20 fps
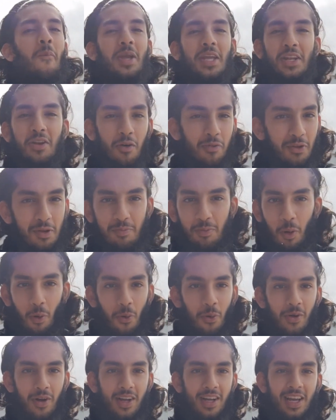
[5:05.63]
mean nothing,
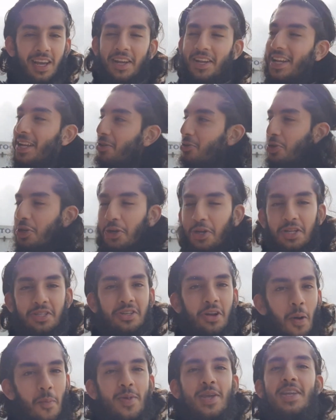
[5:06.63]
bro. It literally does
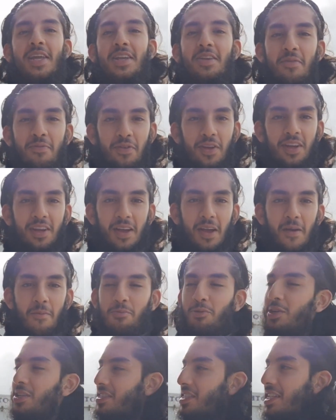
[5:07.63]
not mean anything
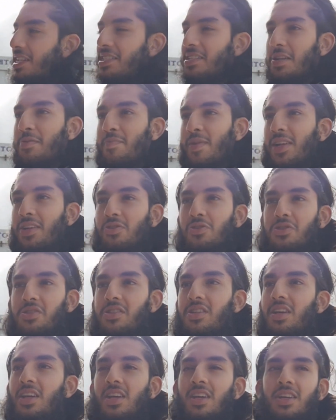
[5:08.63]
pre-season, man. Because
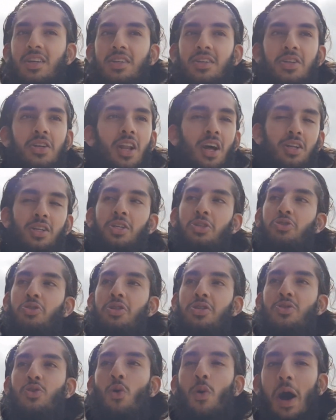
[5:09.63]
you like literally
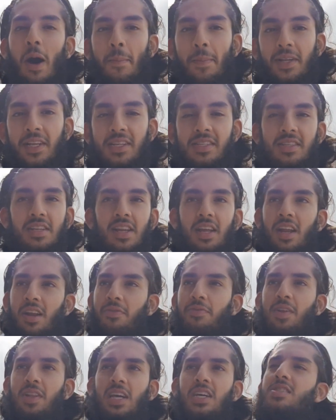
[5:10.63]
saw what happened yesterday, and I
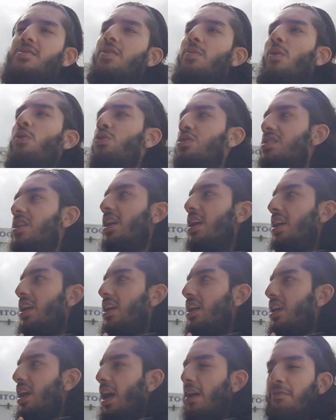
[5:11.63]
think that's the most
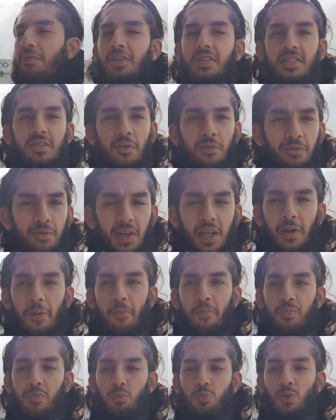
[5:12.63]
heaviest defeat
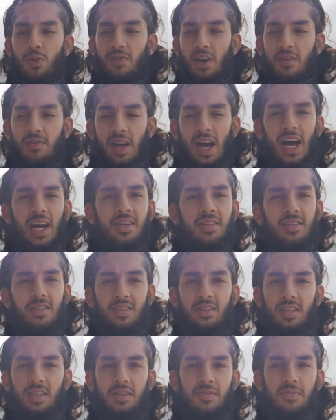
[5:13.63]
we've ever had
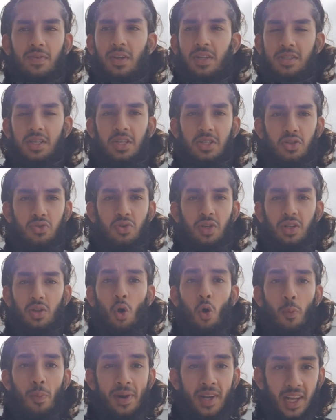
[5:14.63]
in Villa's history in the
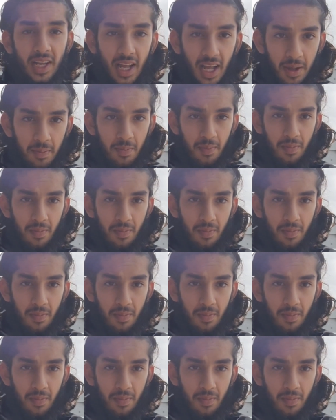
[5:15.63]
opening game,